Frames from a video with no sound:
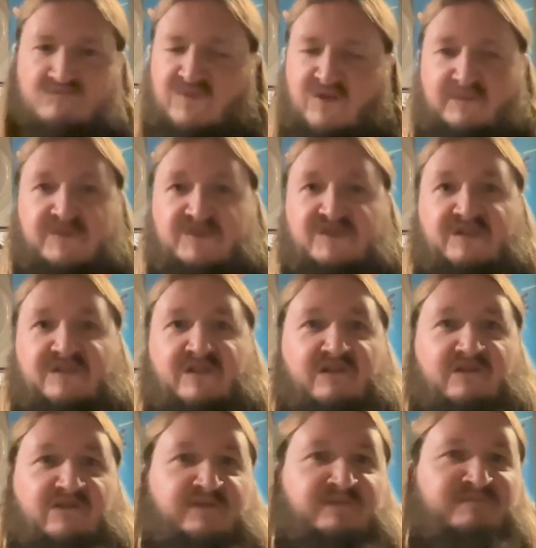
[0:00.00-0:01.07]
Probably said
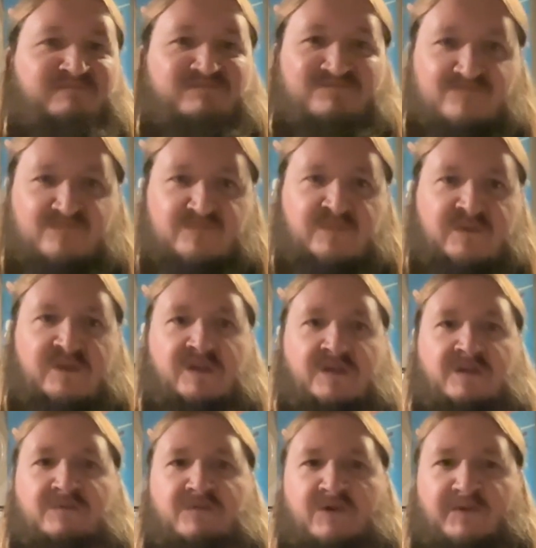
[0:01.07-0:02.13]
that one.
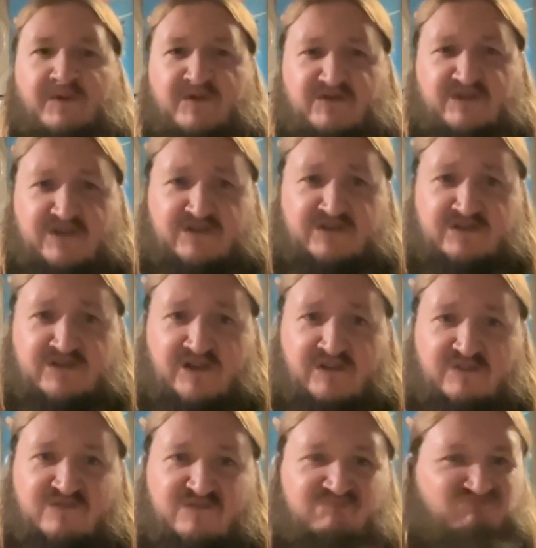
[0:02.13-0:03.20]
My pronunciation
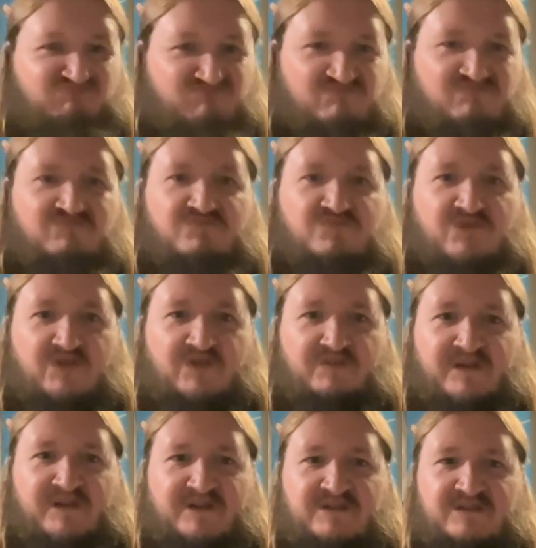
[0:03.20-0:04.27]
skills, not the
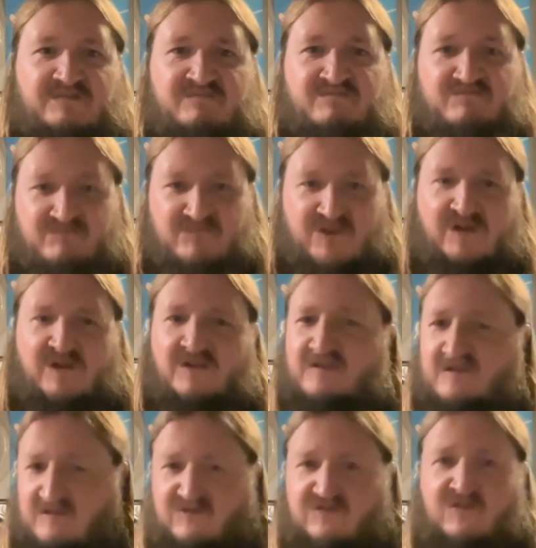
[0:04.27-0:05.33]
best, but I
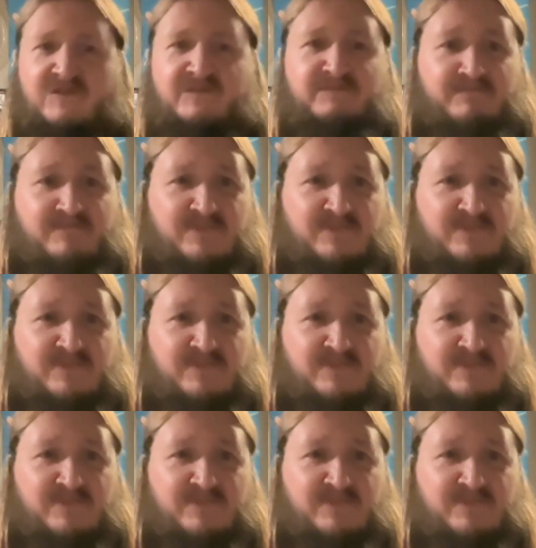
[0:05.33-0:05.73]
do try.